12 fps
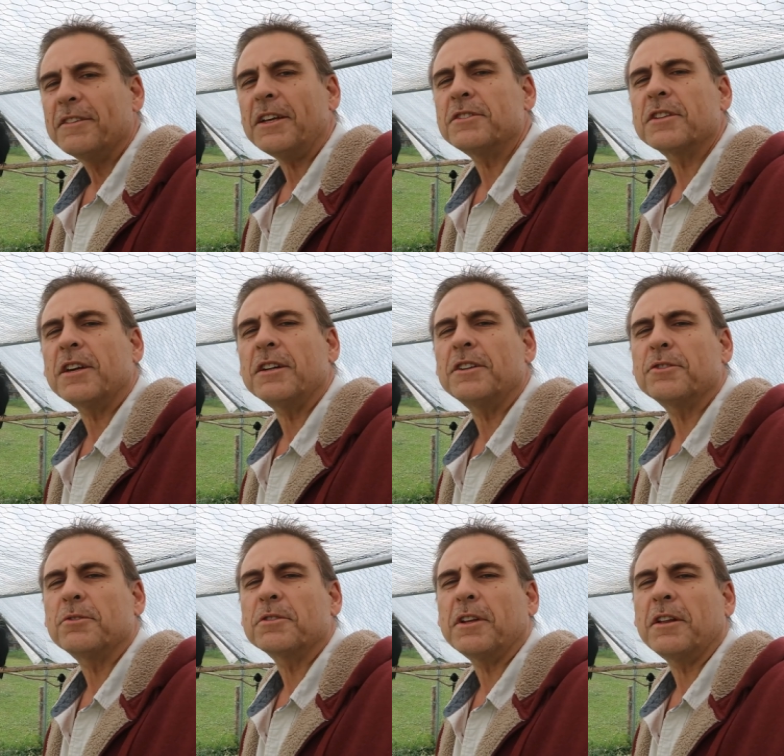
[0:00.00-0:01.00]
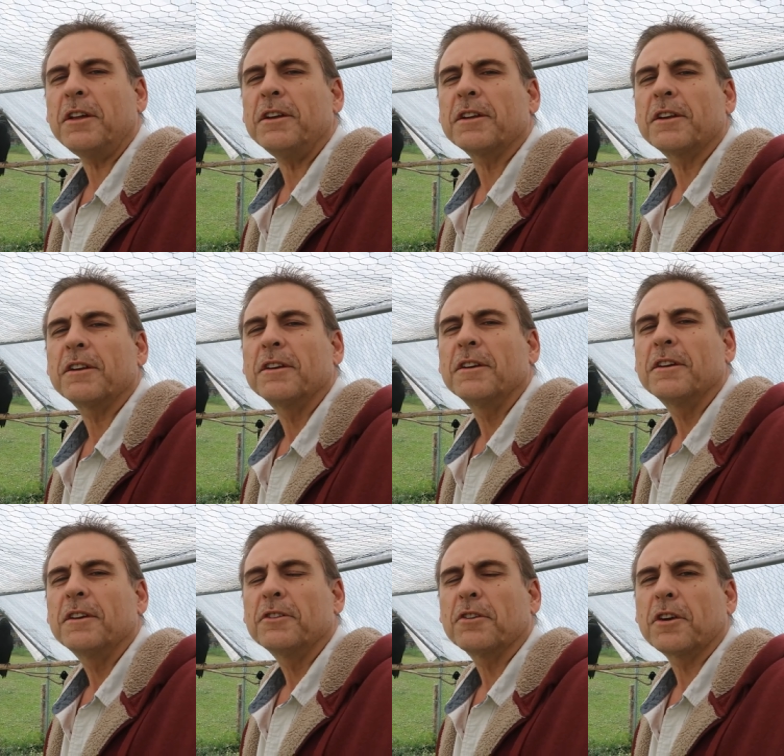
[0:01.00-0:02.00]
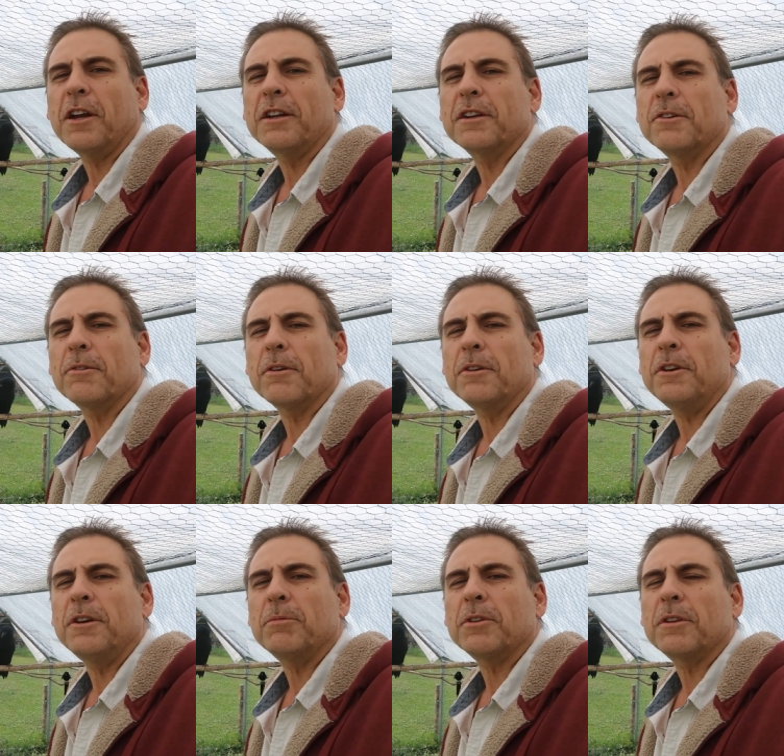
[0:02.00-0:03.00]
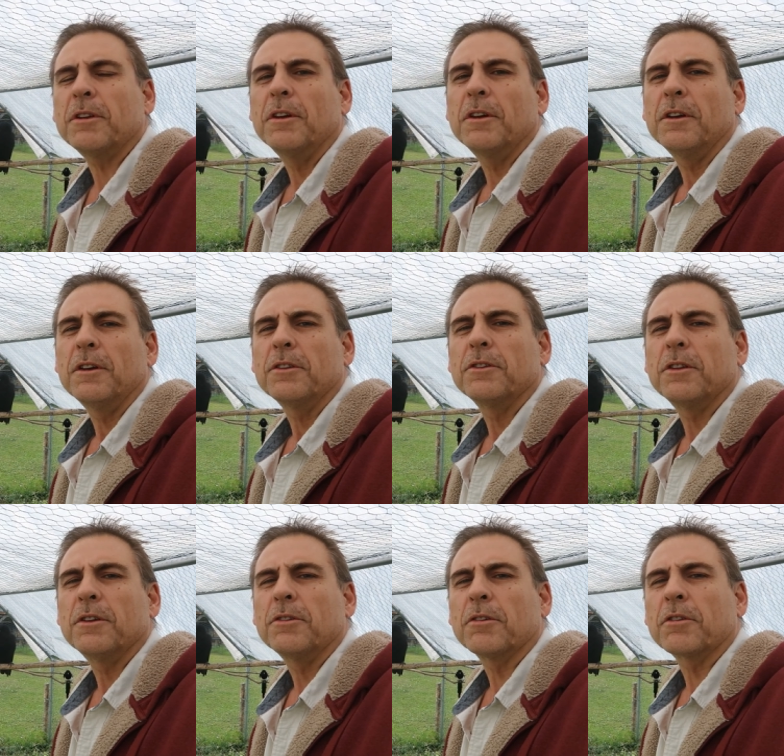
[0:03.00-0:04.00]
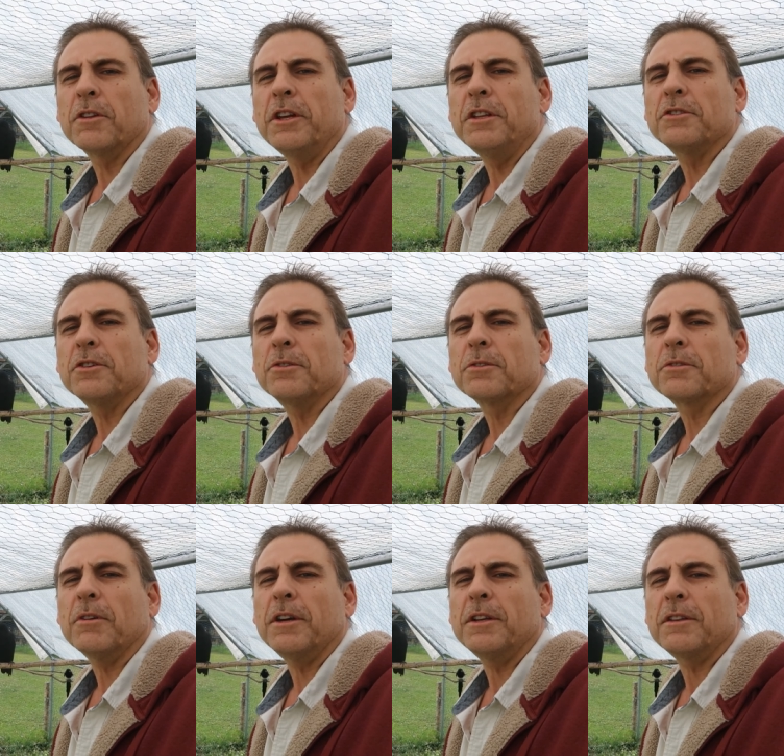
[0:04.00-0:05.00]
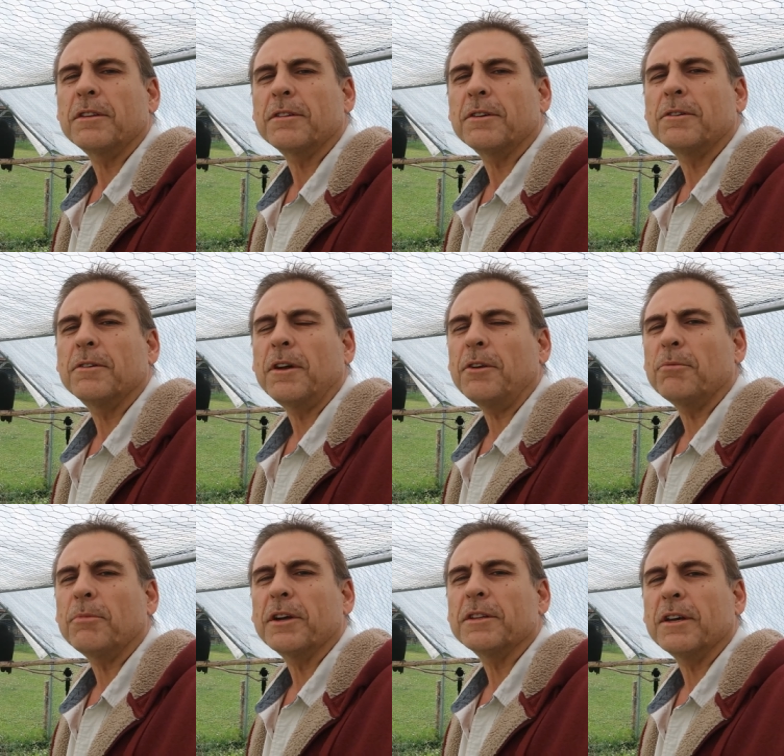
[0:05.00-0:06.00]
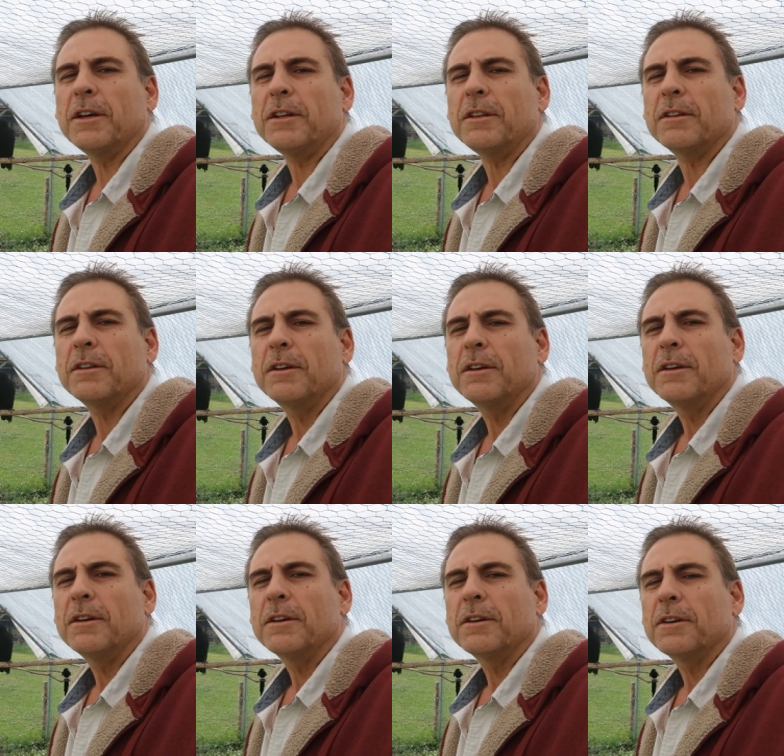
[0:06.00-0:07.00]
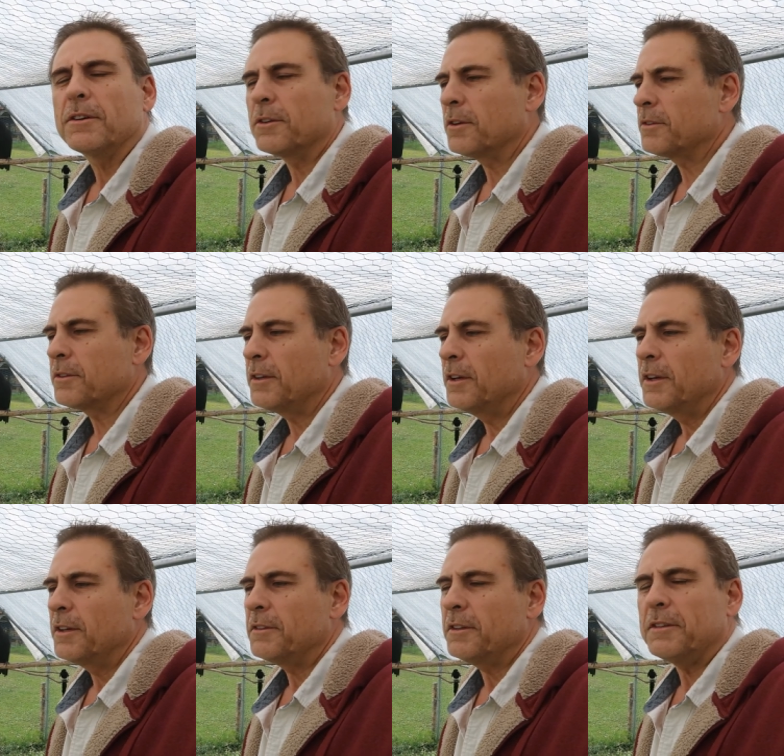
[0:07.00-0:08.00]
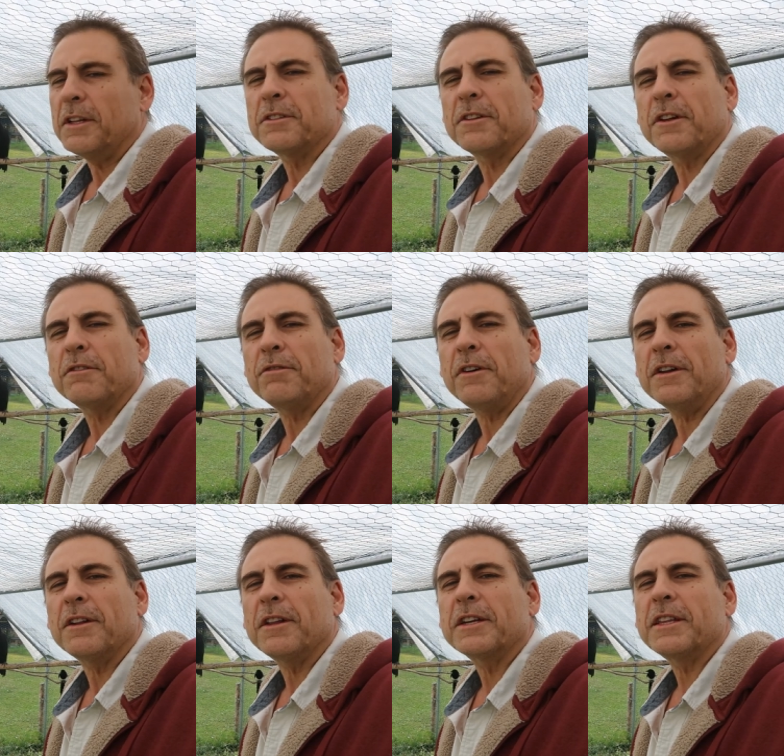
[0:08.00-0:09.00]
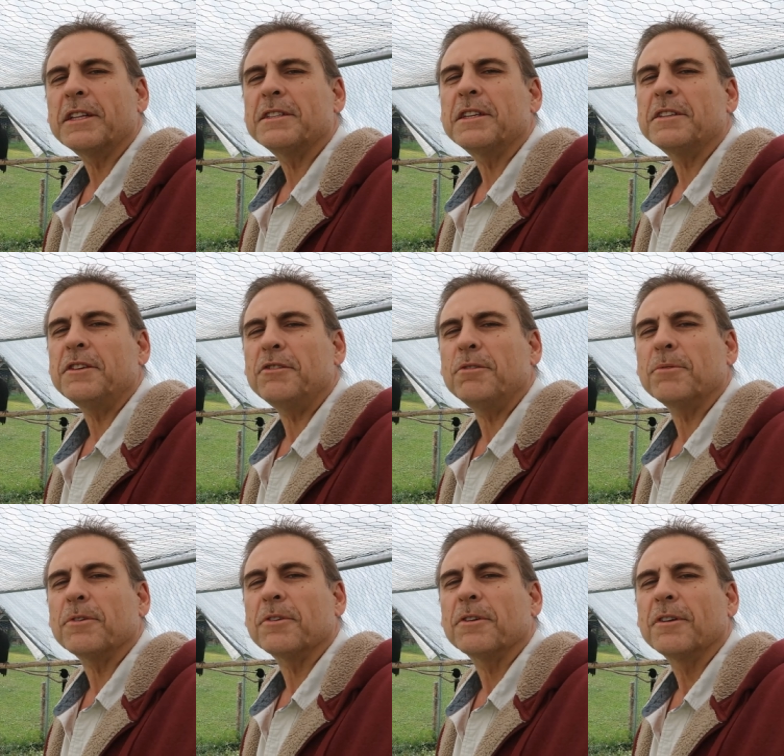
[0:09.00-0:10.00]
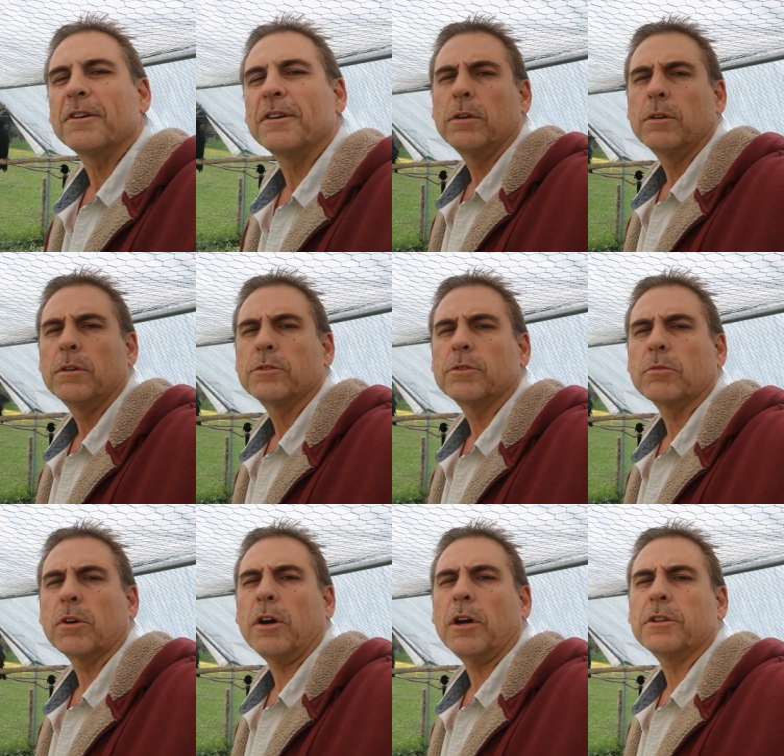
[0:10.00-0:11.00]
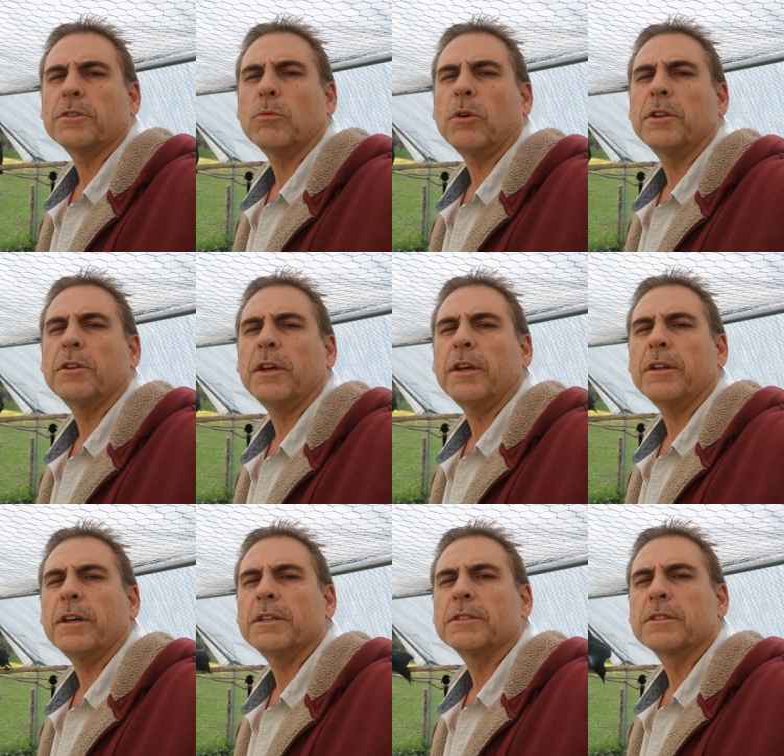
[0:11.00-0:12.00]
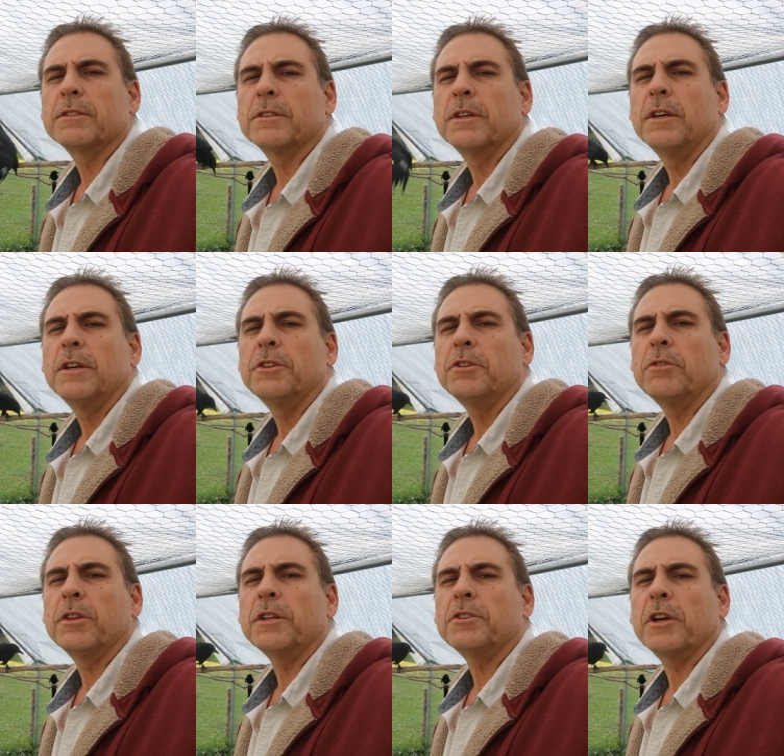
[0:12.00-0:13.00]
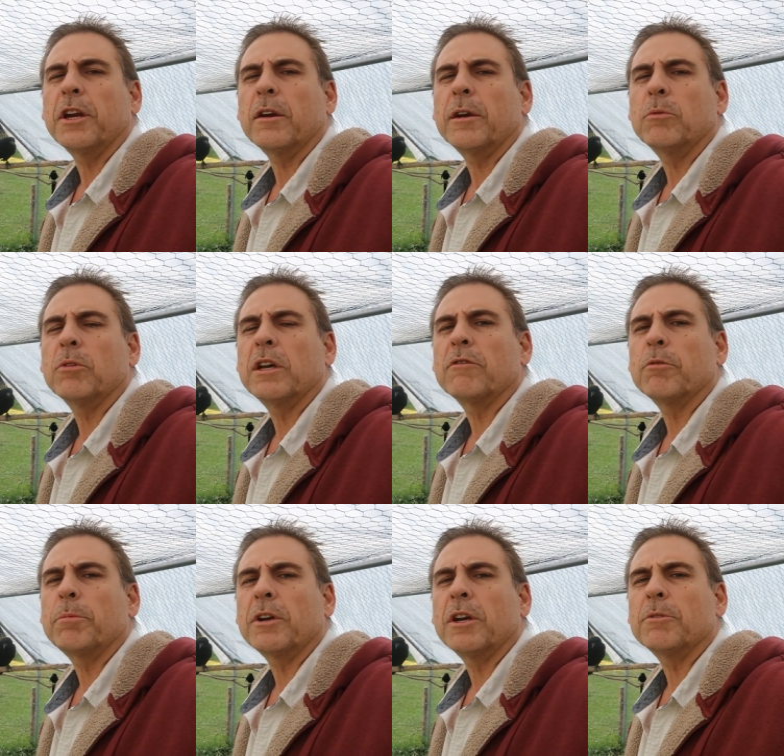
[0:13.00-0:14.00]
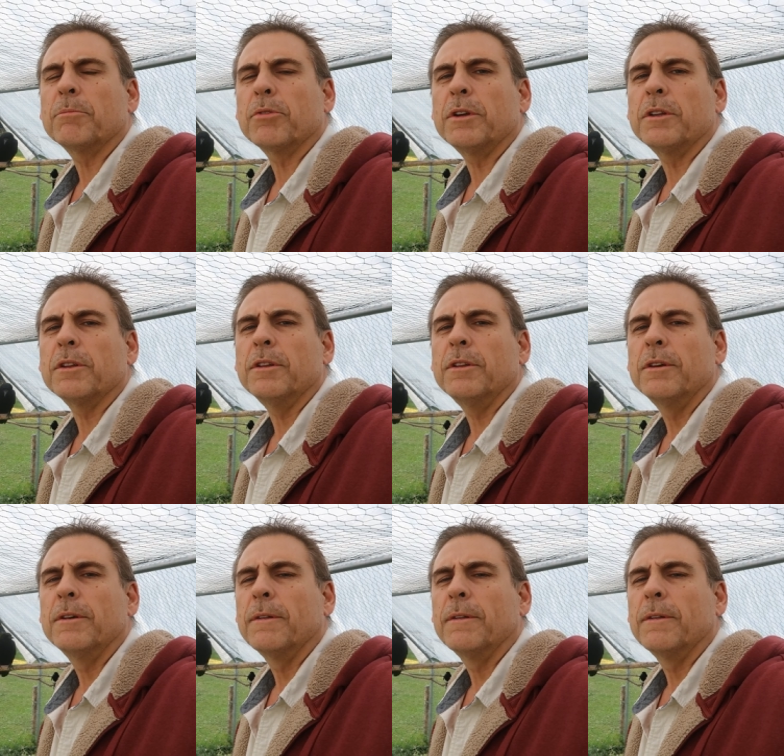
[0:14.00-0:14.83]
That's the kind of jokes I like. They're kind of corny, but they're clean jokes, right? So I don't mind that. There's that's a lot of fun. I like that sense of humor. So Goddess 110 asks, do you think Cherry will ever become imprinted?